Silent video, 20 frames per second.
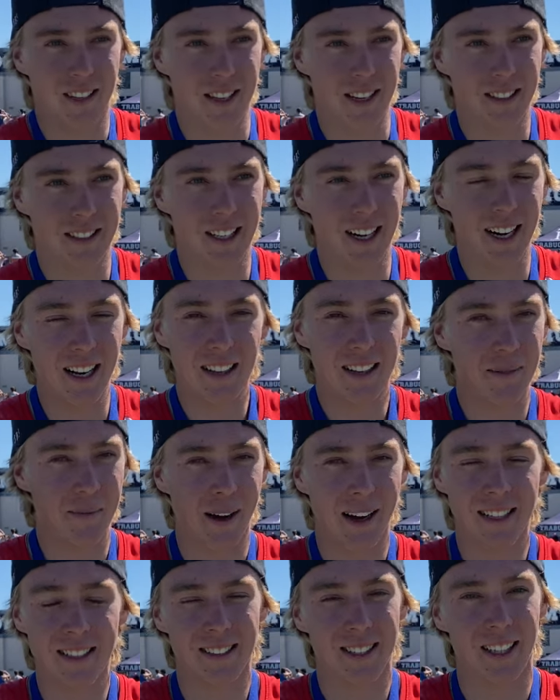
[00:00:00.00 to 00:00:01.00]
It's kind of the
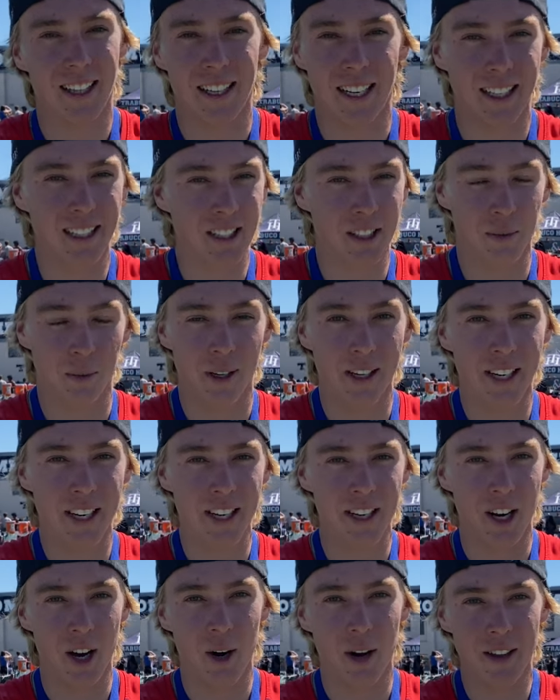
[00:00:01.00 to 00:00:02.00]
mindset. Like, I just went
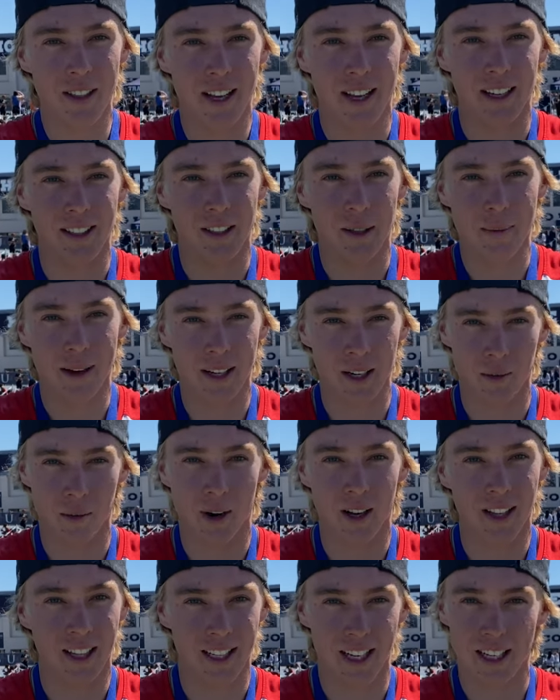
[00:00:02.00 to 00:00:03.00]
in knowing that no matter
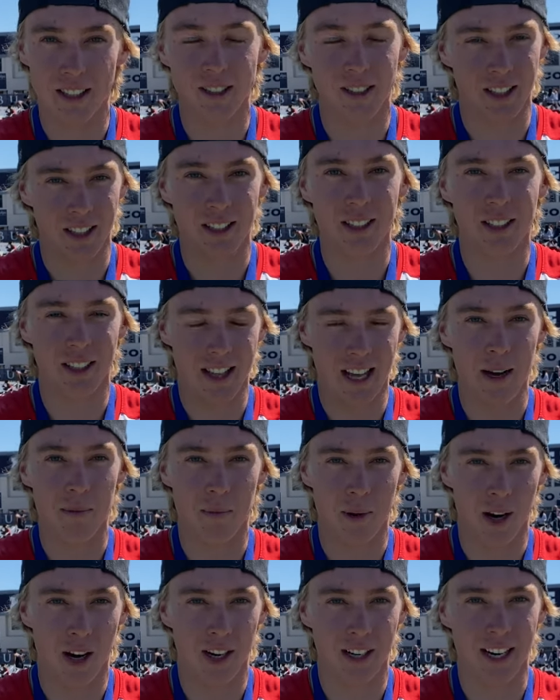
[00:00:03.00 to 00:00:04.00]
what, like, I was going to clear that
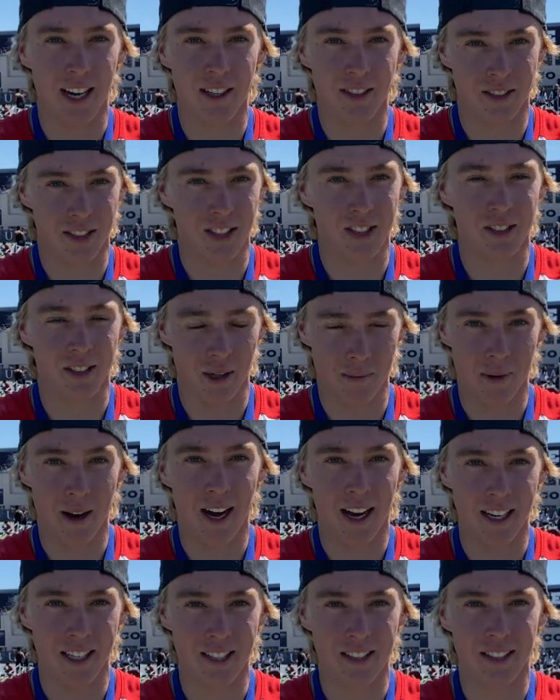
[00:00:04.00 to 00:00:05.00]
bar, and I was going to jump
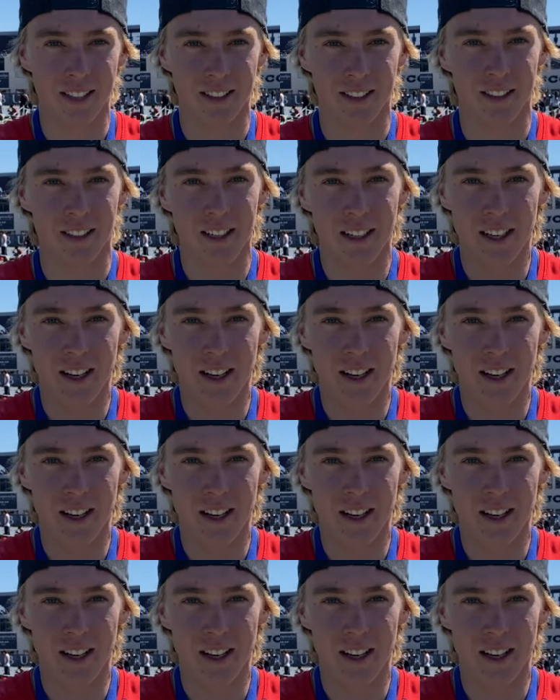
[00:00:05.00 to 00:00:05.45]
higher, and